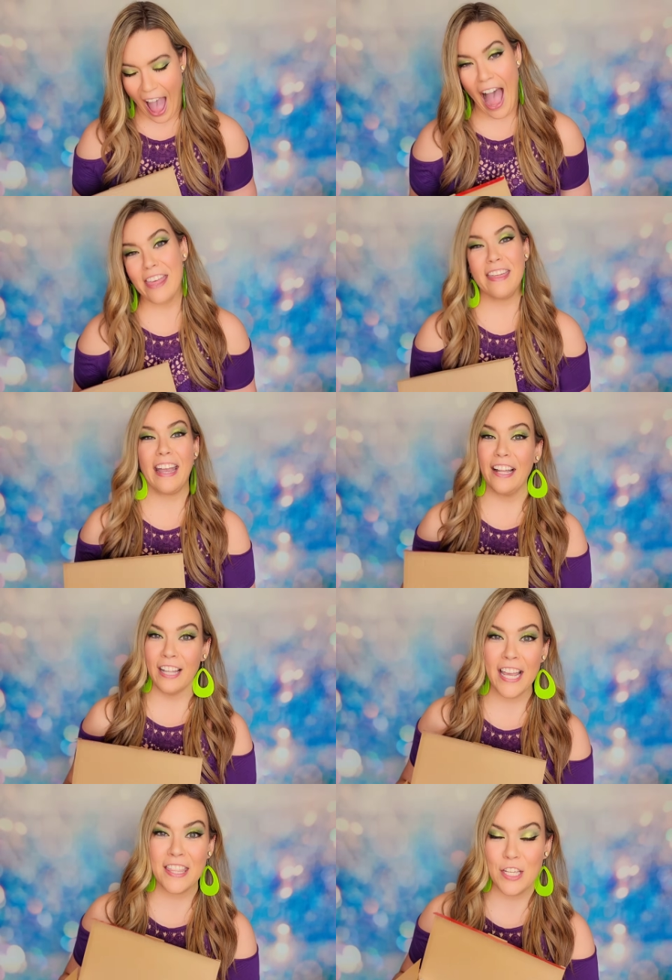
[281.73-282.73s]
I think I
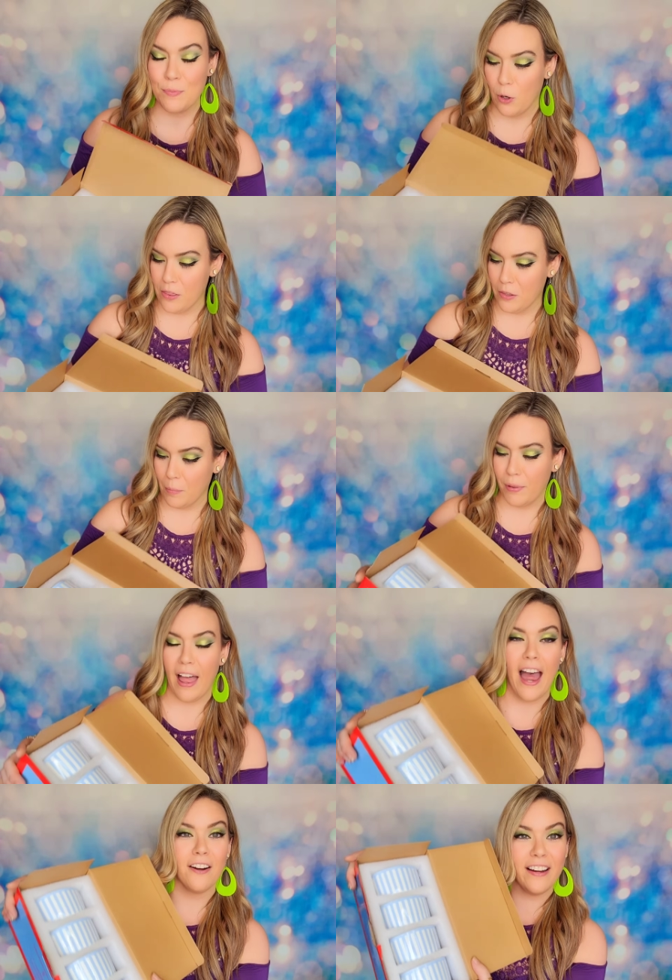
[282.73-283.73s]
like these more than the
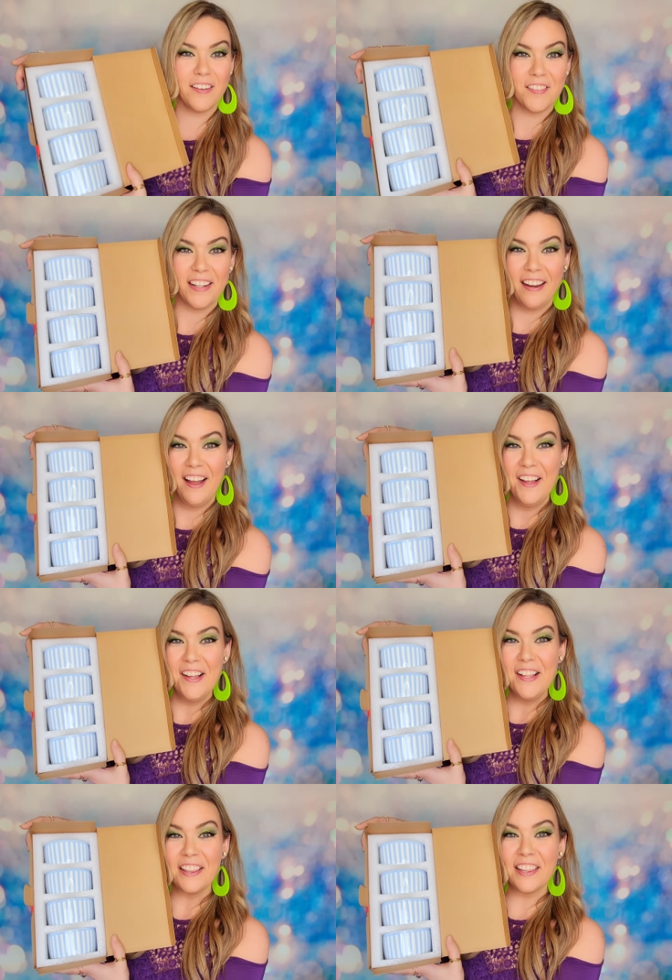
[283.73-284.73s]
platter even.
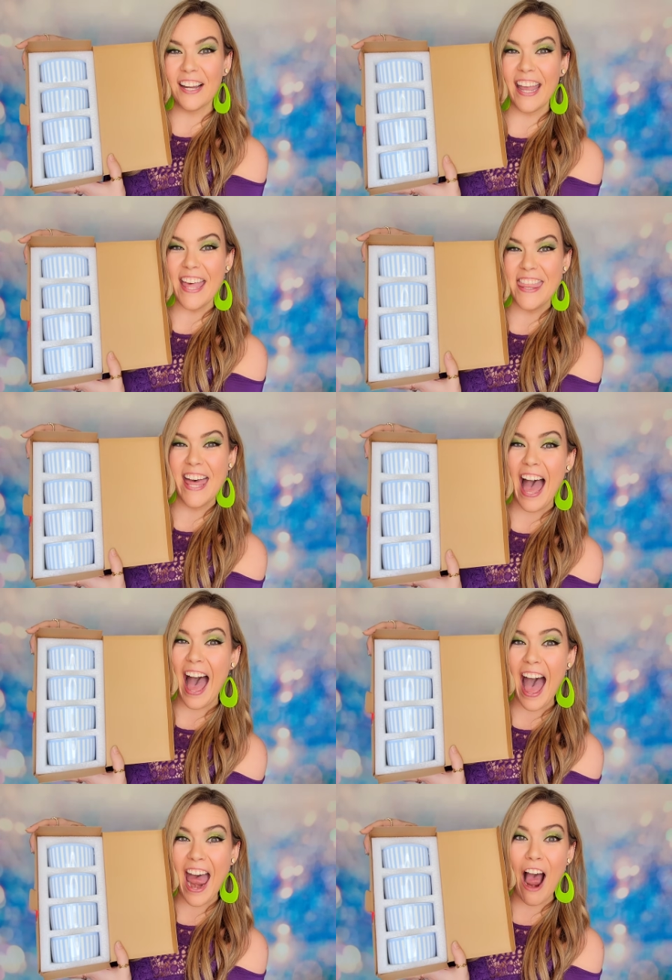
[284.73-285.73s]
Look at
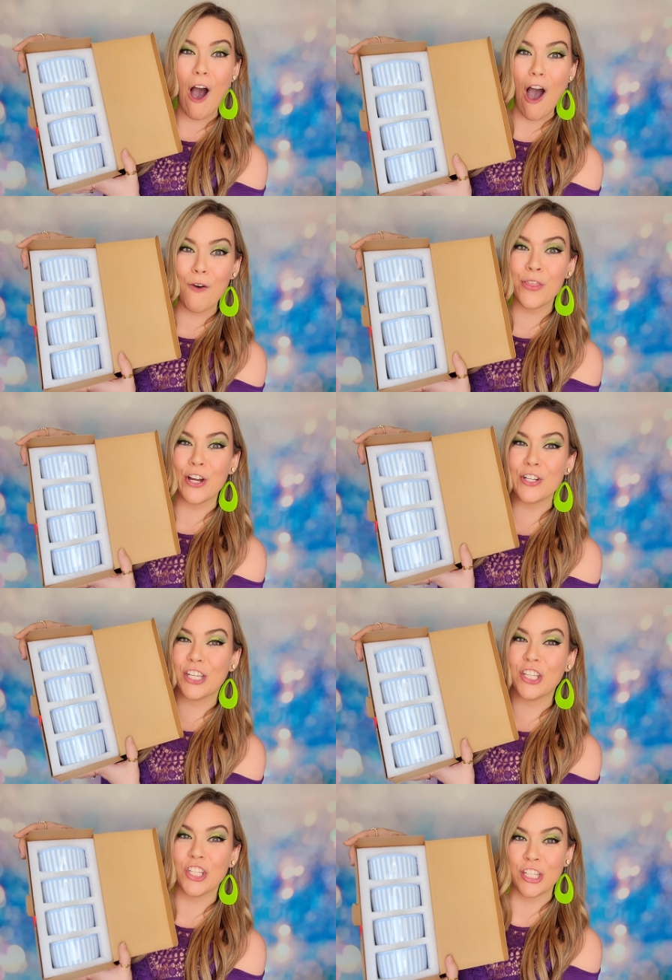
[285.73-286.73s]
that. Oh, they're
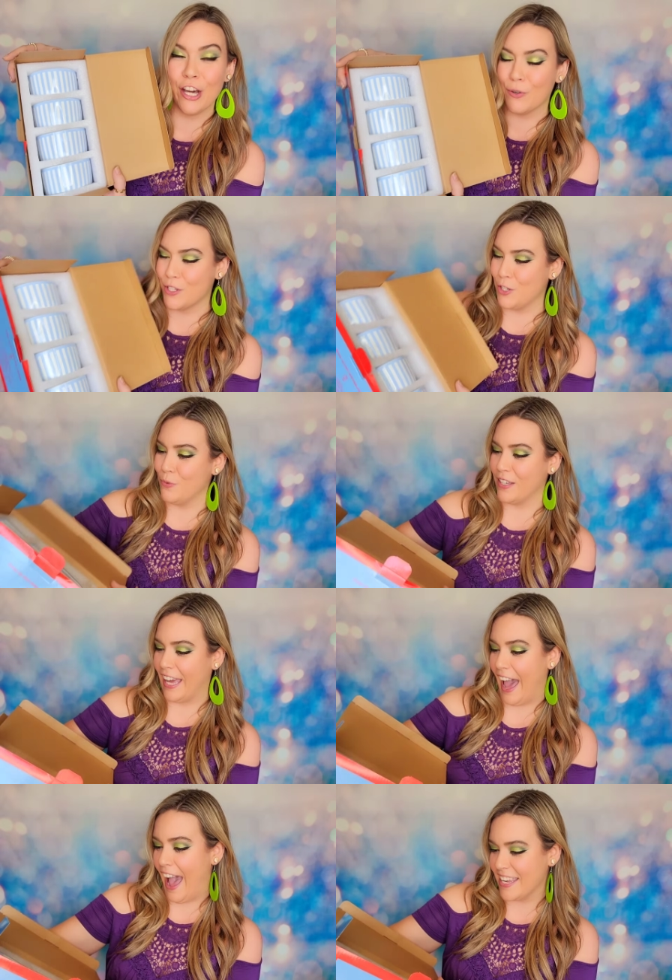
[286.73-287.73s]
cute, you
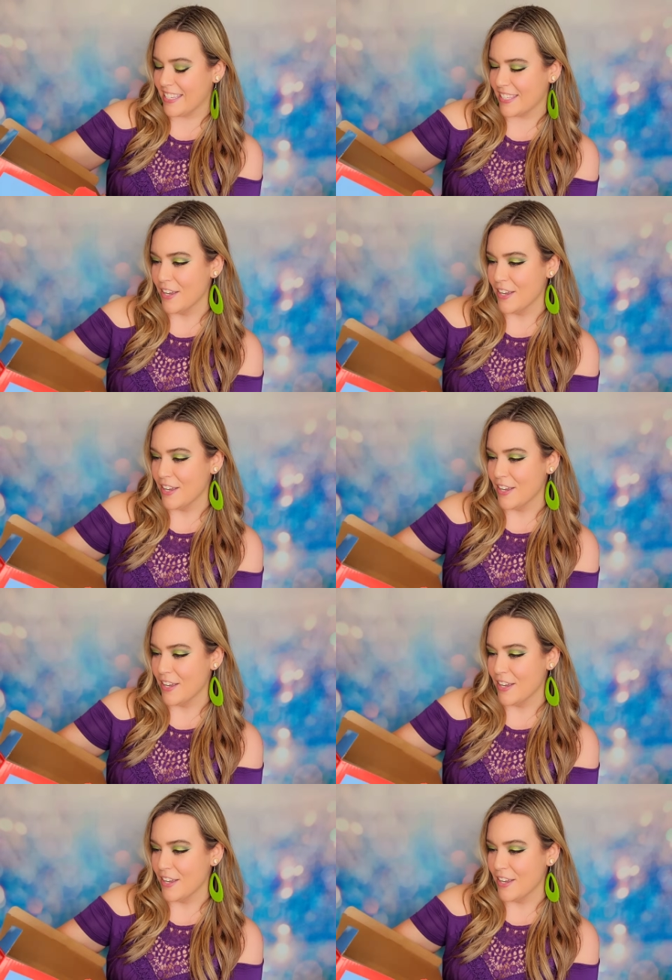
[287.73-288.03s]
guys.